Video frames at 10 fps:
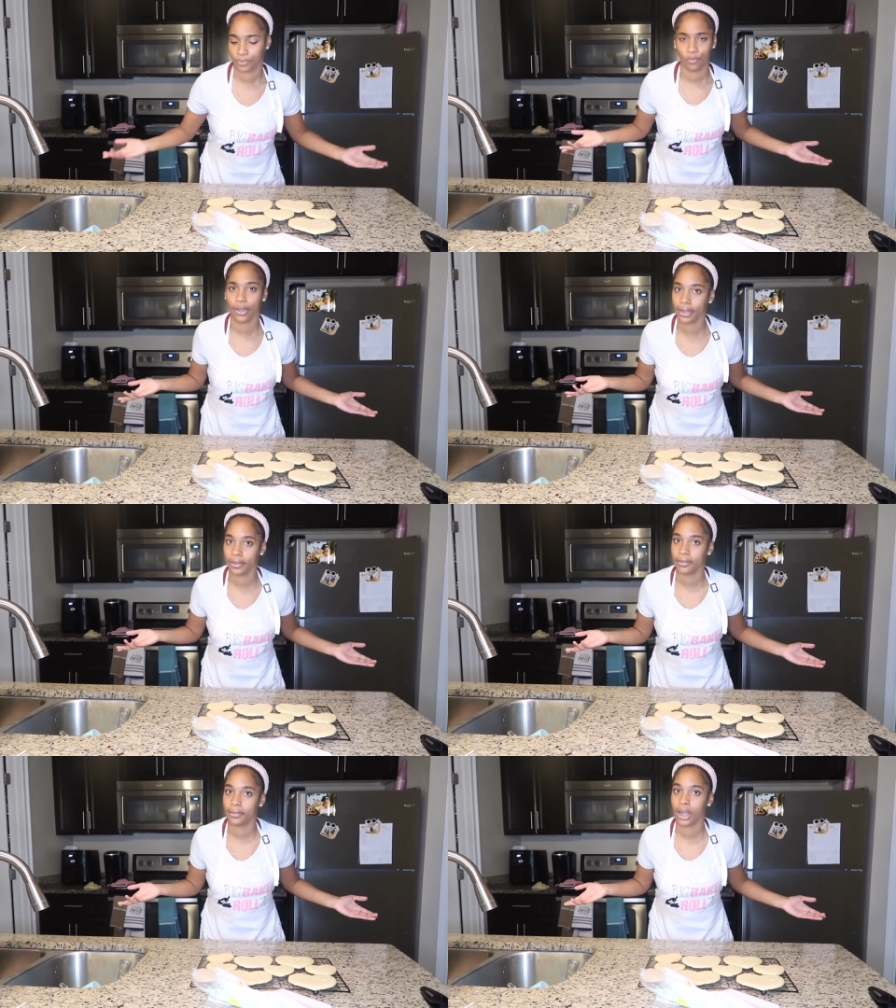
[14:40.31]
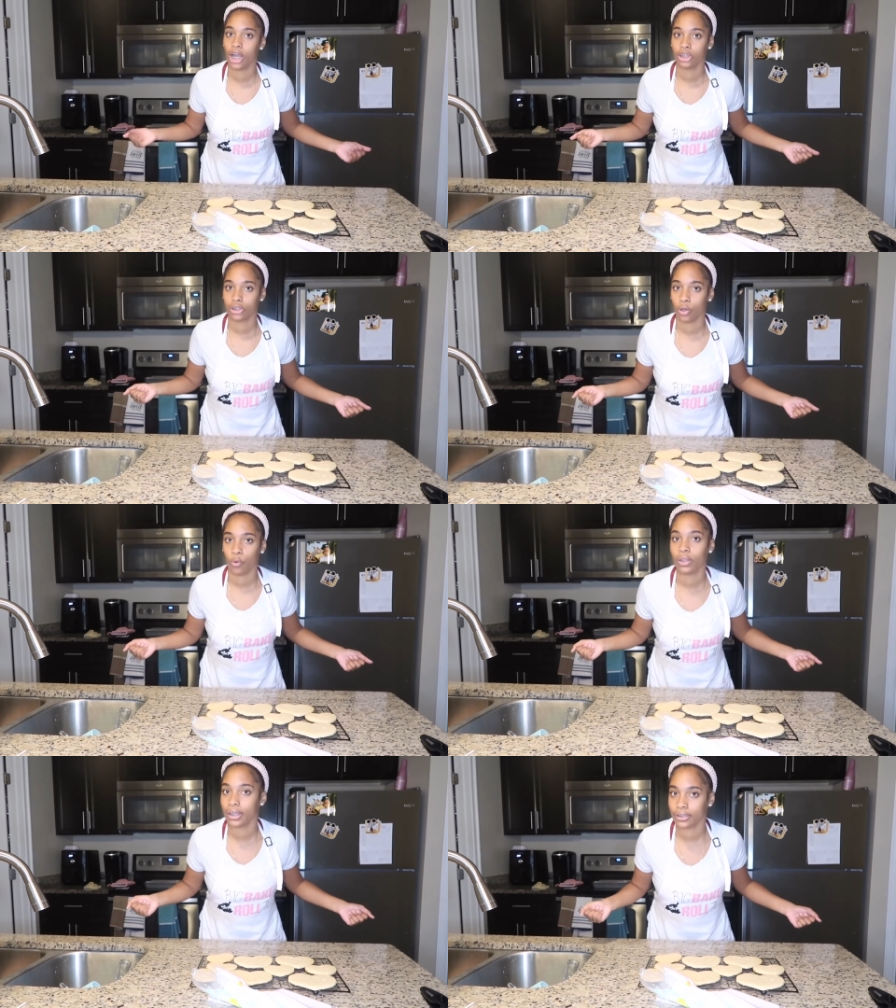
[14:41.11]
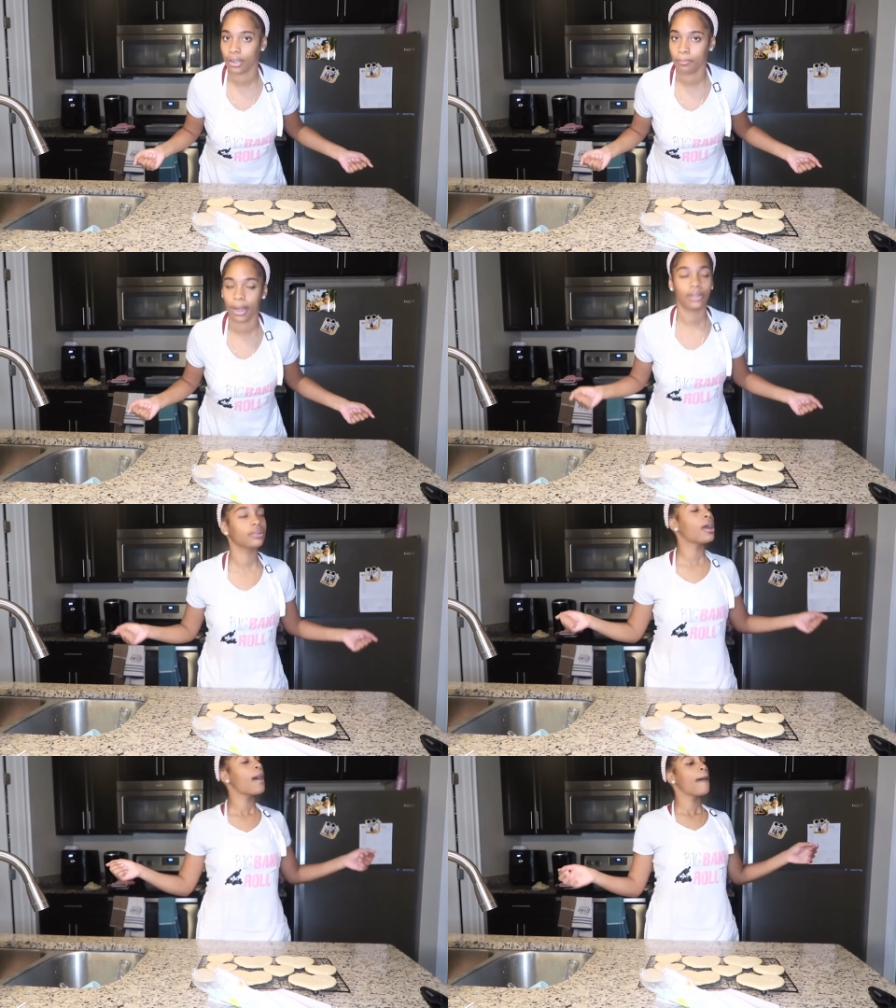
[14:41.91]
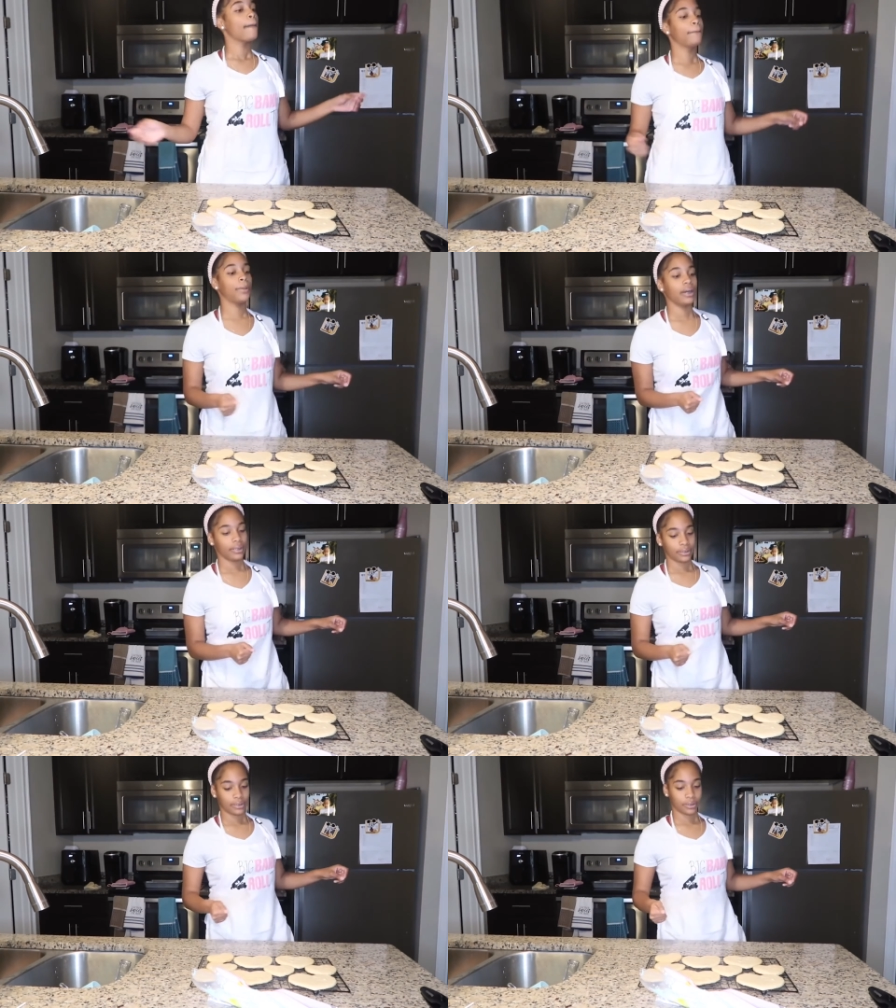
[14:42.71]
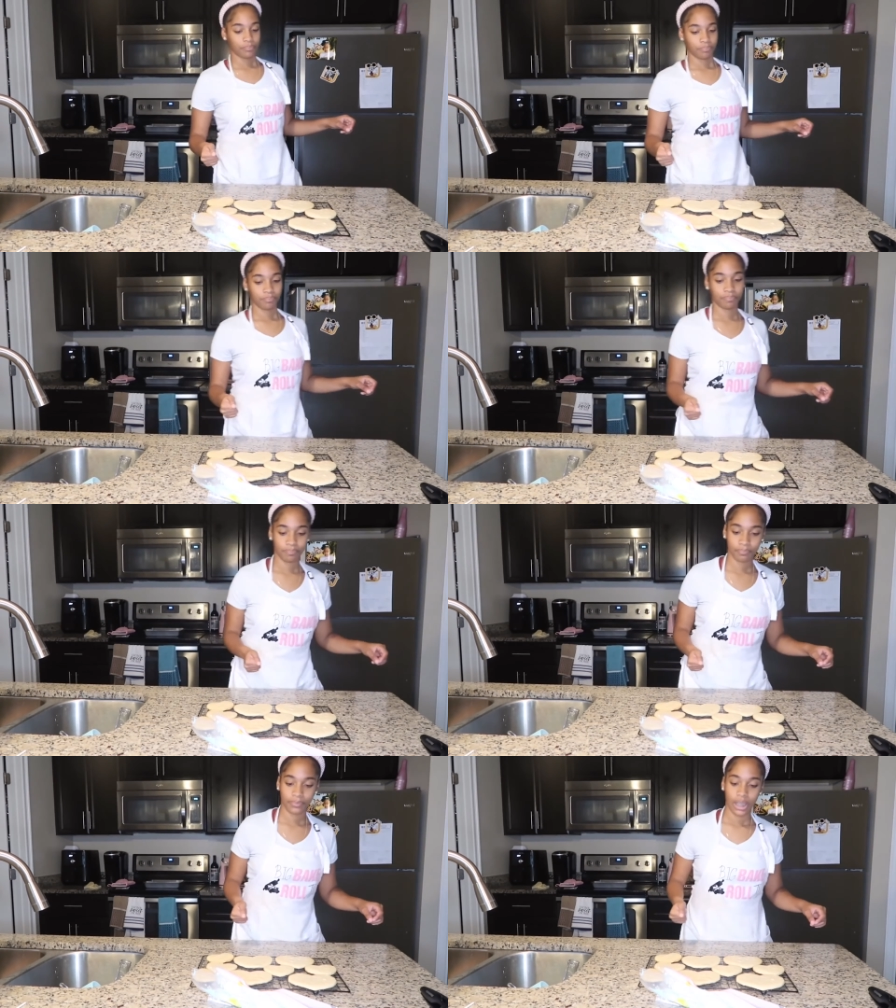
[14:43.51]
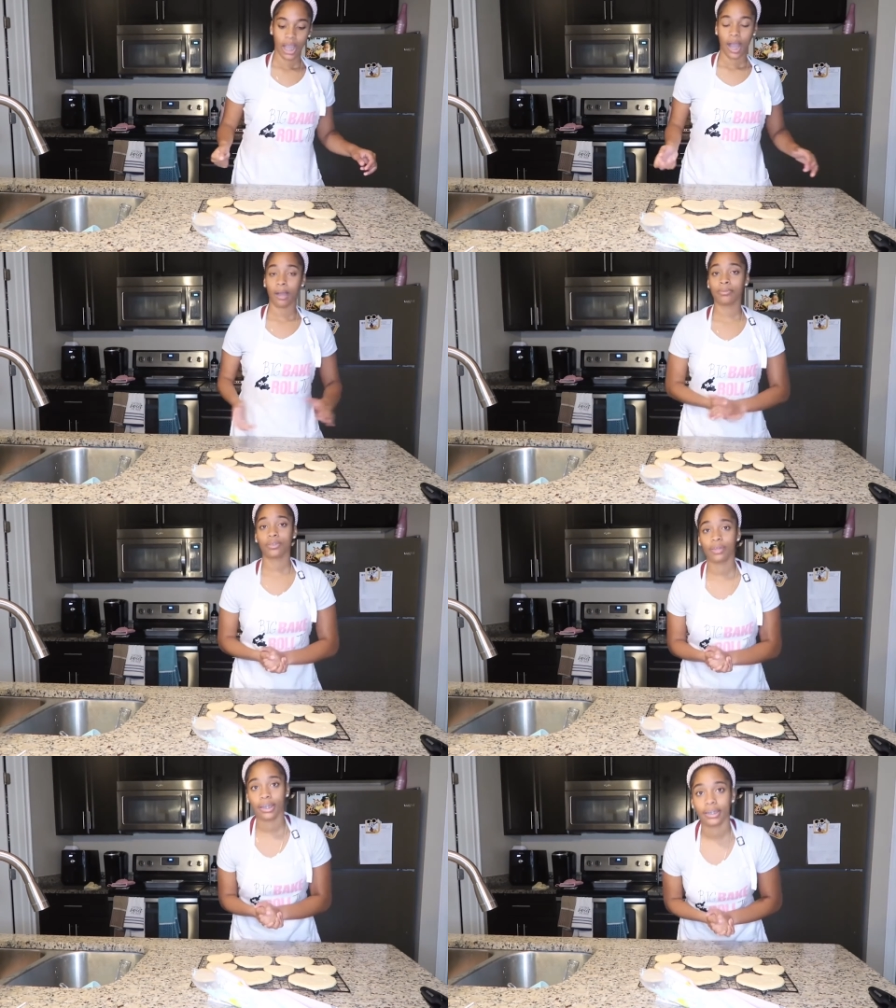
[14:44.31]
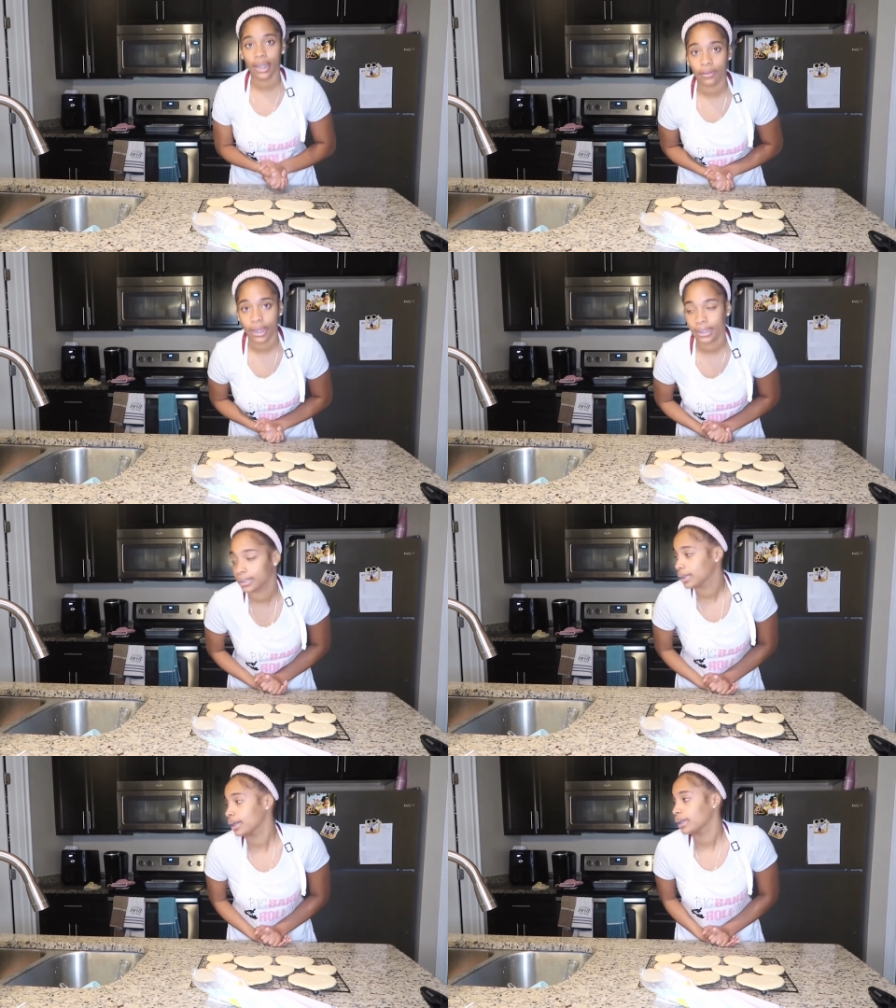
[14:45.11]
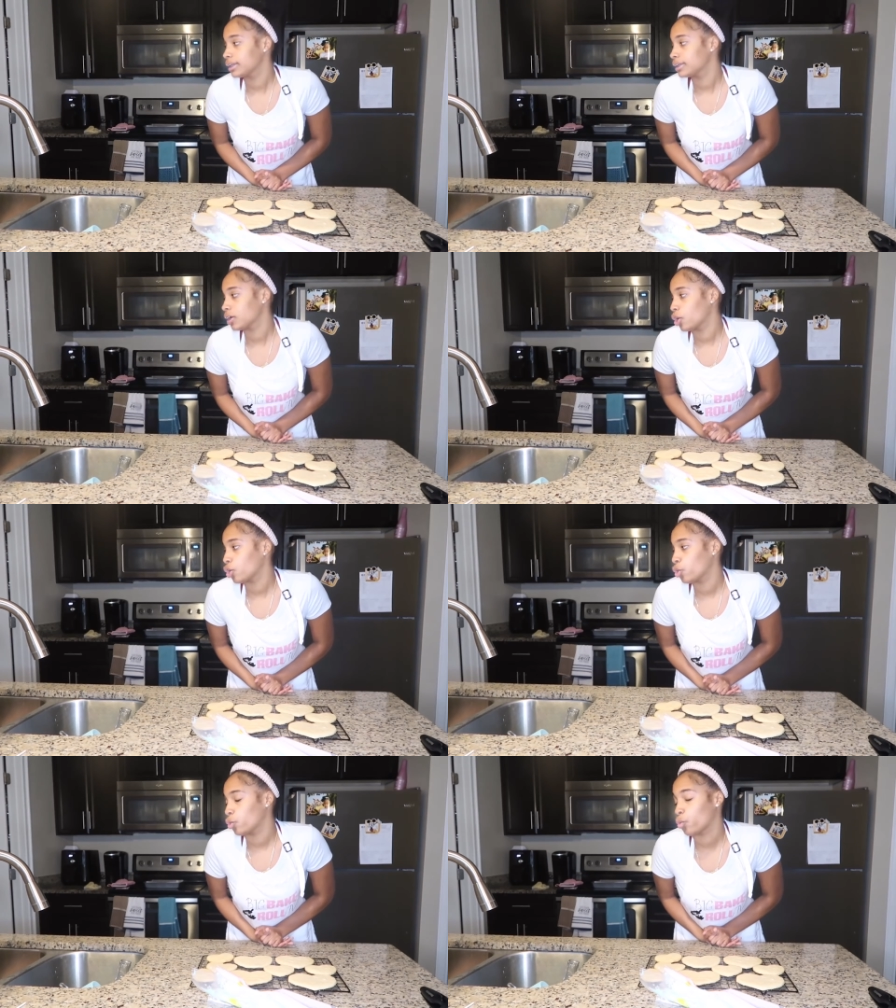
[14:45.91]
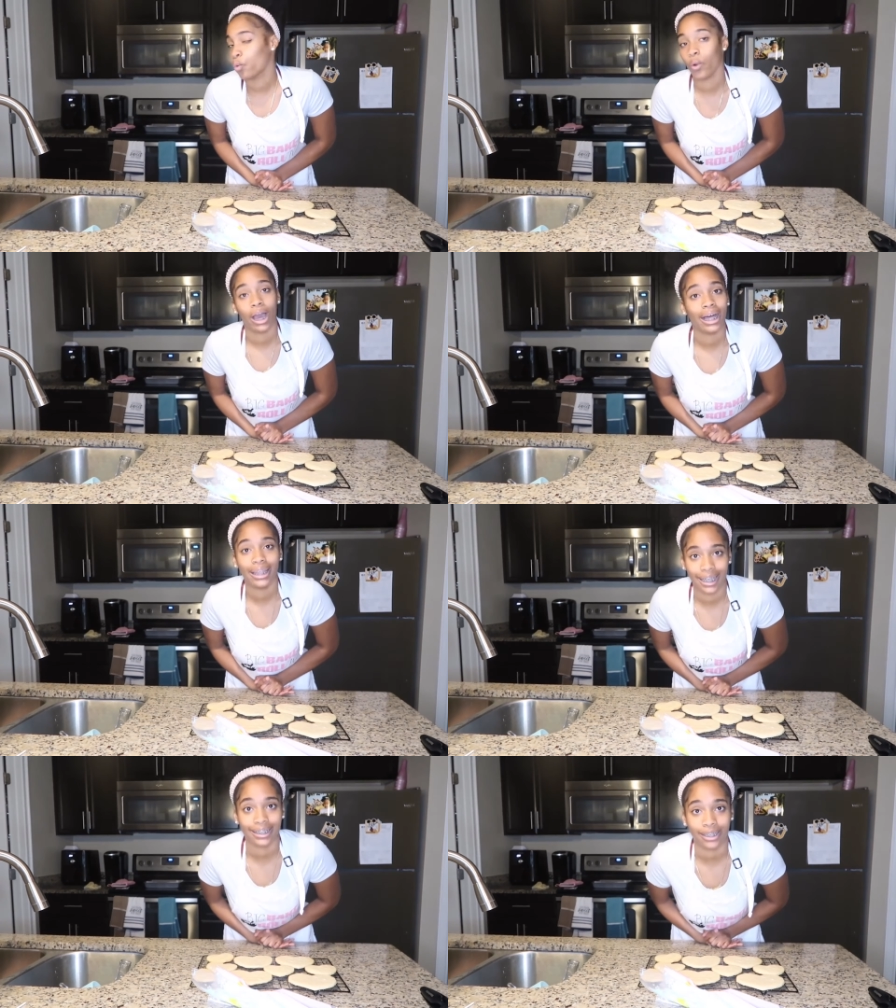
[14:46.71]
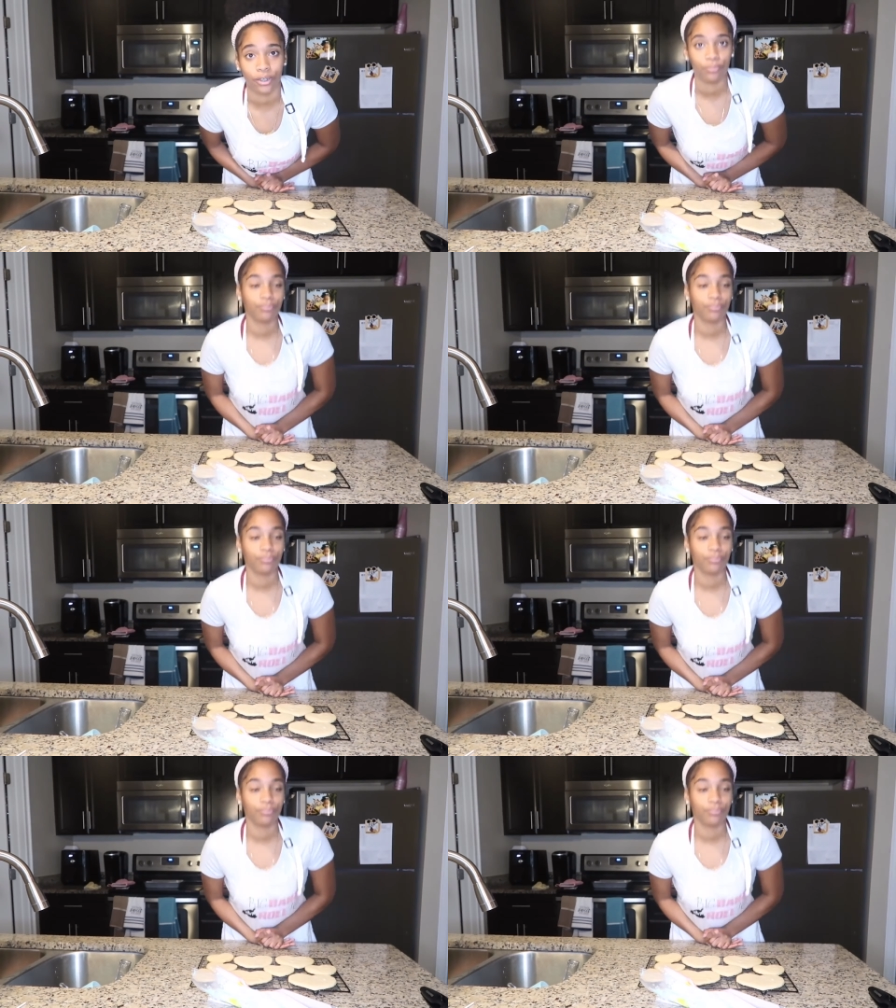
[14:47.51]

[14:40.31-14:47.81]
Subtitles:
we're here, so that's all that matters. But I'm just ready to decorate these cookies, so let's go.